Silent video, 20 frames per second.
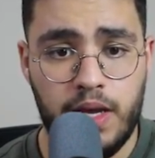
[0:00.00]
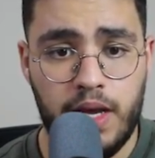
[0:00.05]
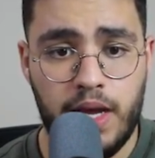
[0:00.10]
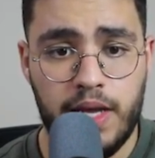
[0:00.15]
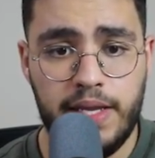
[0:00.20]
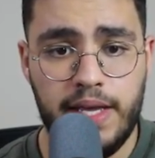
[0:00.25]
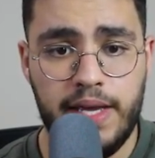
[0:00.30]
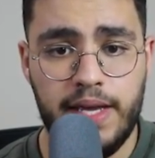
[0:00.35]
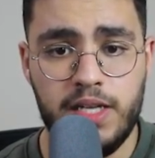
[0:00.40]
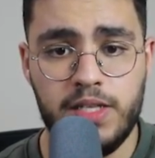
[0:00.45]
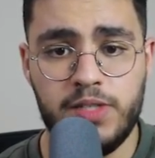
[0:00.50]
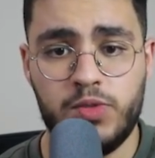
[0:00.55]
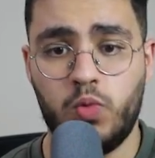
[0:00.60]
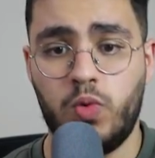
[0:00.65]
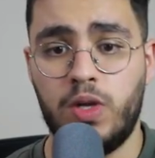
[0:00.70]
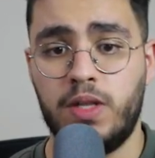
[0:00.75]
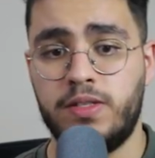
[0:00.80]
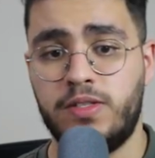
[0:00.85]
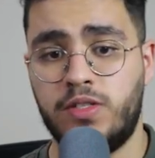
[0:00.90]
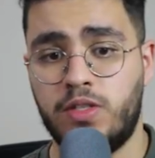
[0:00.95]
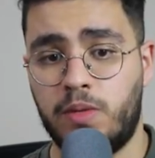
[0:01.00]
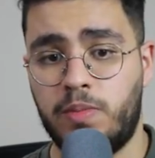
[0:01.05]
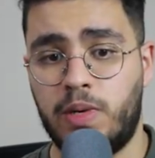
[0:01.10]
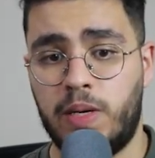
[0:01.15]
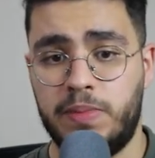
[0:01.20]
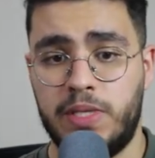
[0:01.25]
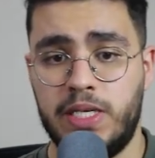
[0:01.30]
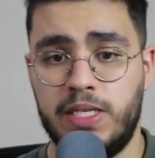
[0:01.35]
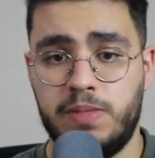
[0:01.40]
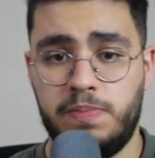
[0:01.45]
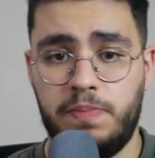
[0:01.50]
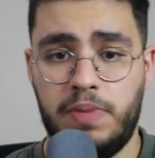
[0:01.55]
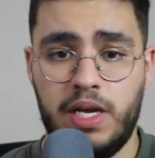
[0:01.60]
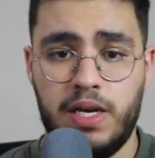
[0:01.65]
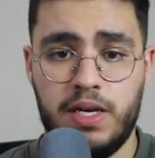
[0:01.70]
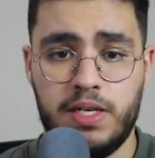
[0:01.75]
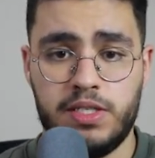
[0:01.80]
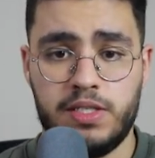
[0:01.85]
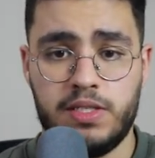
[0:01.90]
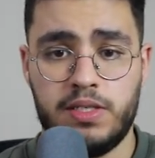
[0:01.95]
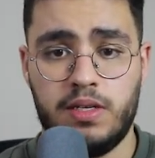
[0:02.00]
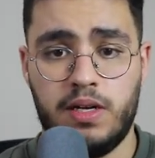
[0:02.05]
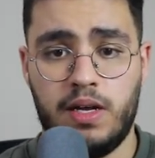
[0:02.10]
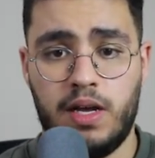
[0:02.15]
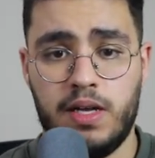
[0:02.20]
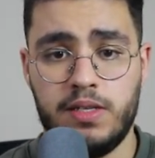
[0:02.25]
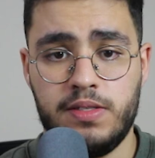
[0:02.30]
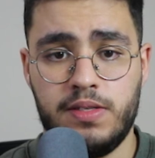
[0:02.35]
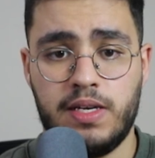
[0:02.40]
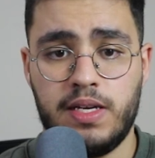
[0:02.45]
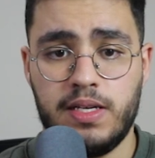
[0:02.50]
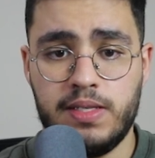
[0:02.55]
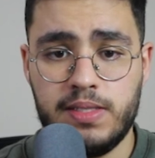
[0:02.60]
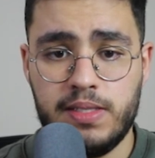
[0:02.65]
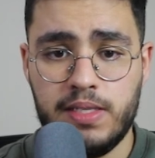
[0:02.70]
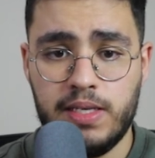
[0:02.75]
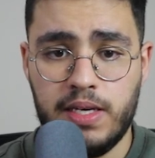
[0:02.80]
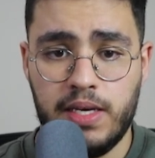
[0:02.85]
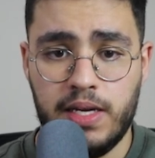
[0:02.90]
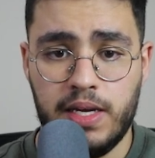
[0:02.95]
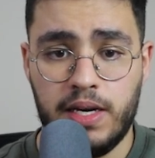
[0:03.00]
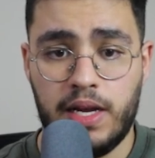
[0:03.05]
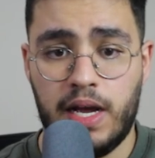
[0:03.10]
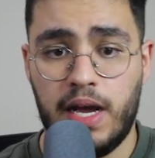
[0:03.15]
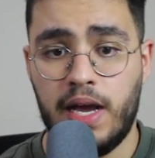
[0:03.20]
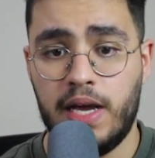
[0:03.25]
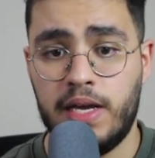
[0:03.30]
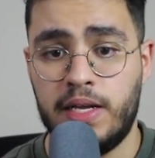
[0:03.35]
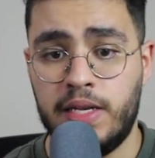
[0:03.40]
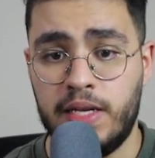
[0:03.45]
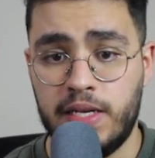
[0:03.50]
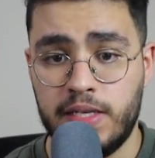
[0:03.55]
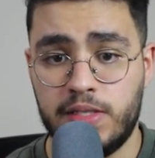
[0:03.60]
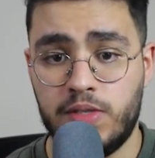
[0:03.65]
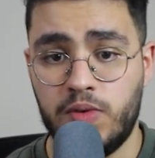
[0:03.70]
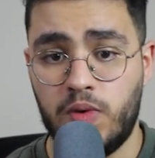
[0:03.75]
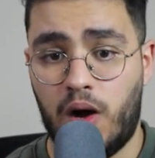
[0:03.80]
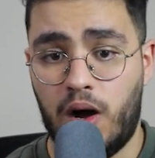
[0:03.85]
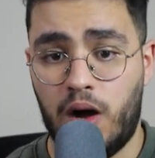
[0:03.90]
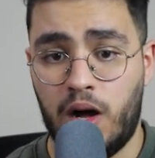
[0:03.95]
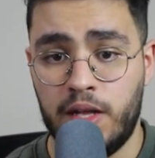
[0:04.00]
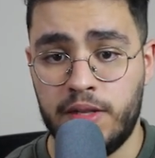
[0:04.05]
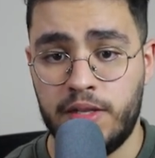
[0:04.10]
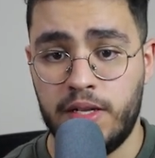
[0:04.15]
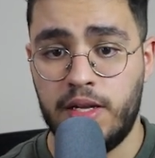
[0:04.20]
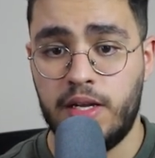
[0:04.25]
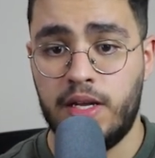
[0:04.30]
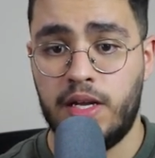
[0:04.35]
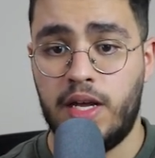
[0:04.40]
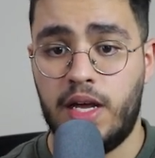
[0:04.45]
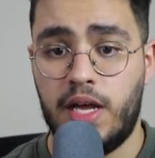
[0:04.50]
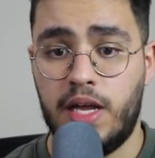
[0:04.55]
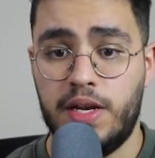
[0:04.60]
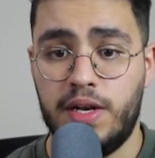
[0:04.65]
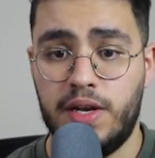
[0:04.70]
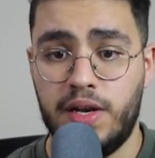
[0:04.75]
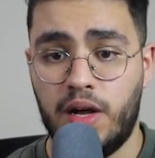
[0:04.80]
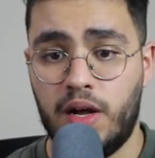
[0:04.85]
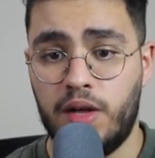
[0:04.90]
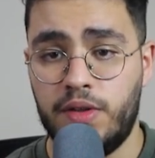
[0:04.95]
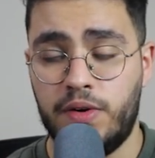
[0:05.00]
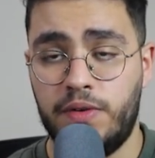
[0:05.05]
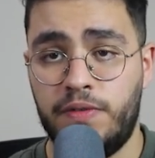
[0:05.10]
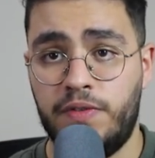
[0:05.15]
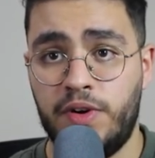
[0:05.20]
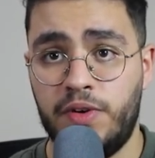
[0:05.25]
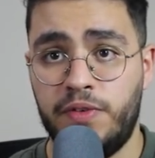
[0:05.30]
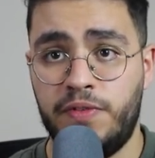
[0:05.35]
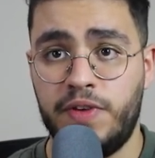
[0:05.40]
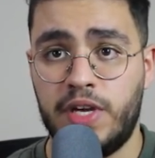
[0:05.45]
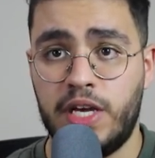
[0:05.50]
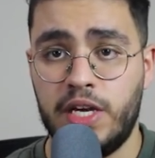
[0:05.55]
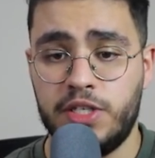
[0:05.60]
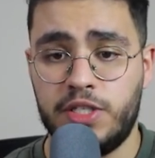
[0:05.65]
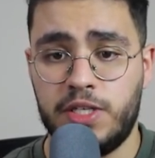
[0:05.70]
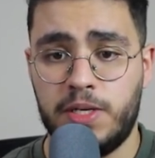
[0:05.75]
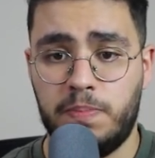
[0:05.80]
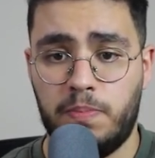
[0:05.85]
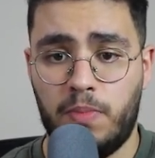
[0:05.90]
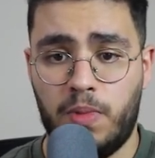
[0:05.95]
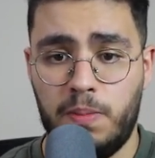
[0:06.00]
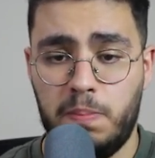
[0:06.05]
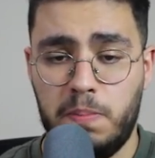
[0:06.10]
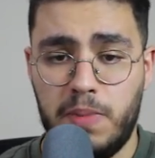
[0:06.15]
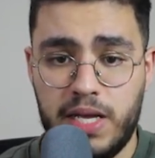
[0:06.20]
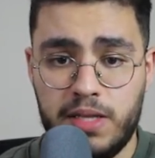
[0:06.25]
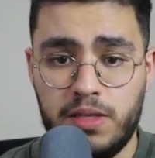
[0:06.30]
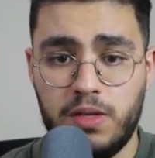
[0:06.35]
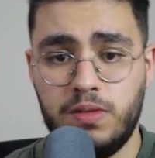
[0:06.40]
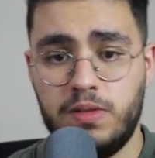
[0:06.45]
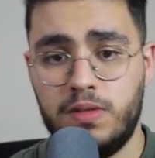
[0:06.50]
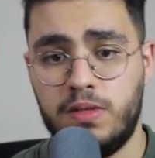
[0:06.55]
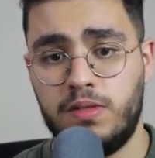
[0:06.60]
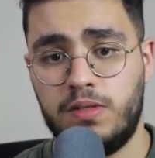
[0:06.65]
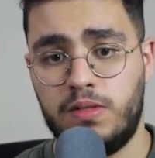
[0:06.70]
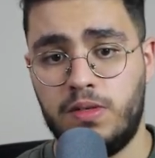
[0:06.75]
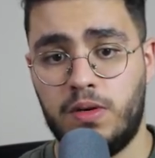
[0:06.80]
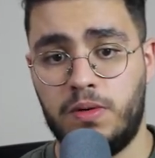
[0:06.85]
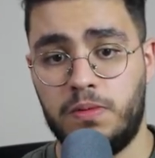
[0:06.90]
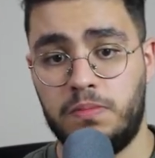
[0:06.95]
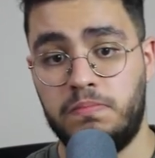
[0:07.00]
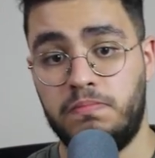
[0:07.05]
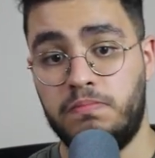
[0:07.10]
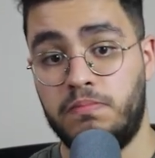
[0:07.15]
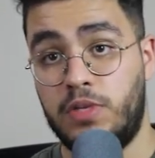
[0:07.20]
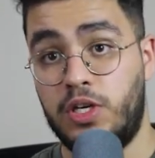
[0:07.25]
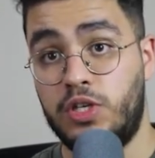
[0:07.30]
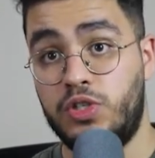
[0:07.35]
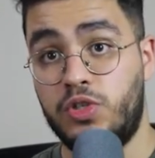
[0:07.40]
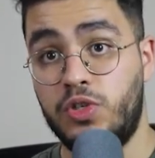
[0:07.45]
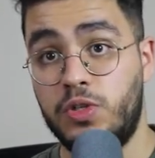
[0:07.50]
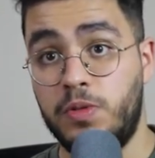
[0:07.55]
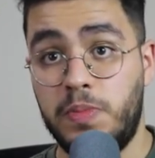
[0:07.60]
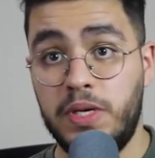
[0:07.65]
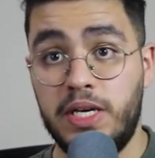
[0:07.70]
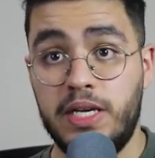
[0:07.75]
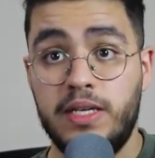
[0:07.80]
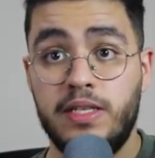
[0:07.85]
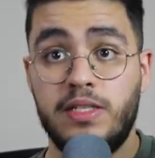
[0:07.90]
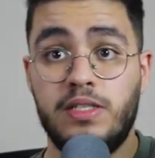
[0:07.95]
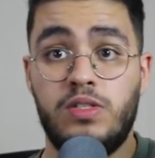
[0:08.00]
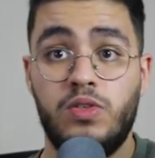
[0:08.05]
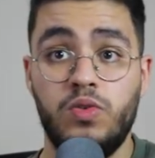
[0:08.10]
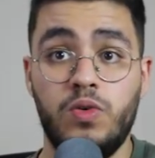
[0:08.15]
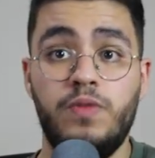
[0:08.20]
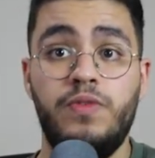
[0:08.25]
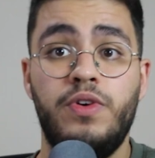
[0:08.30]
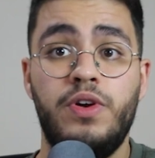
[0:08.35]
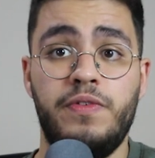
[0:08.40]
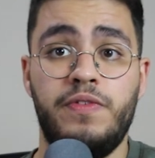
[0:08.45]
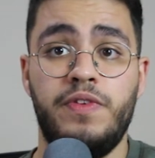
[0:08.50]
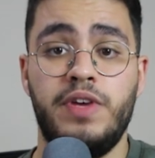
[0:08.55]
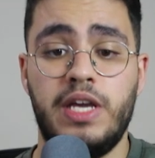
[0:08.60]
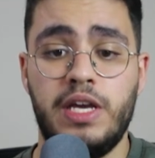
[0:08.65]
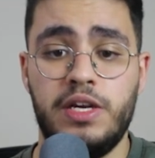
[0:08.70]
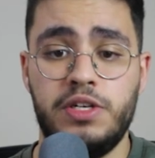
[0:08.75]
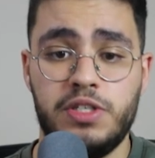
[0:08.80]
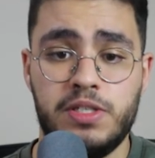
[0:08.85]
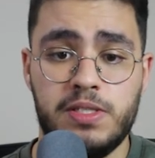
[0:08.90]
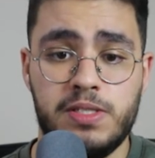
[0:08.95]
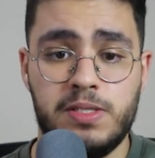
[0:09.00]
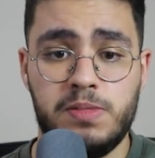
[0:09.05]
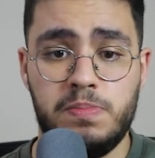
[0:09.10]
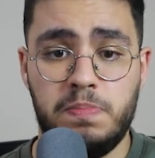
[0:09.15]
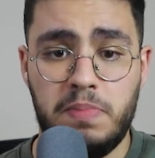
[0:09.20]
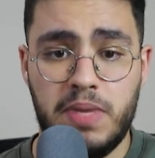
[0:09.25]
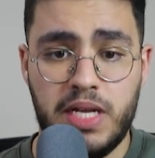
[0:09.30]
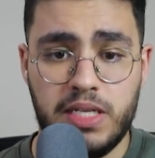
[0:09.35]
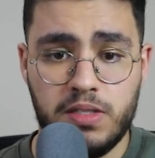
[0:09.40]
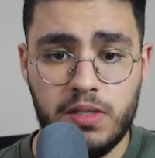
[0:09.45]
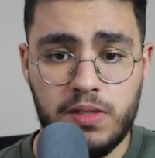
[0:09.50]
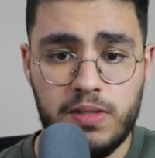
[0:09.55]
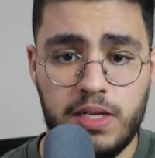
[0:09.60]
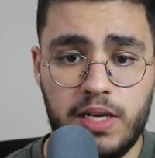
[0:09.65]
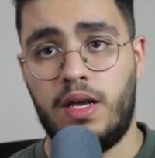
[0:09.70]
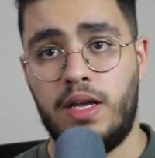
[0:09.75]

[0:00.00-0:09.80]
And here it will top up this page. As you can see here, I need to add another verification method. So it should be 2 verifications method.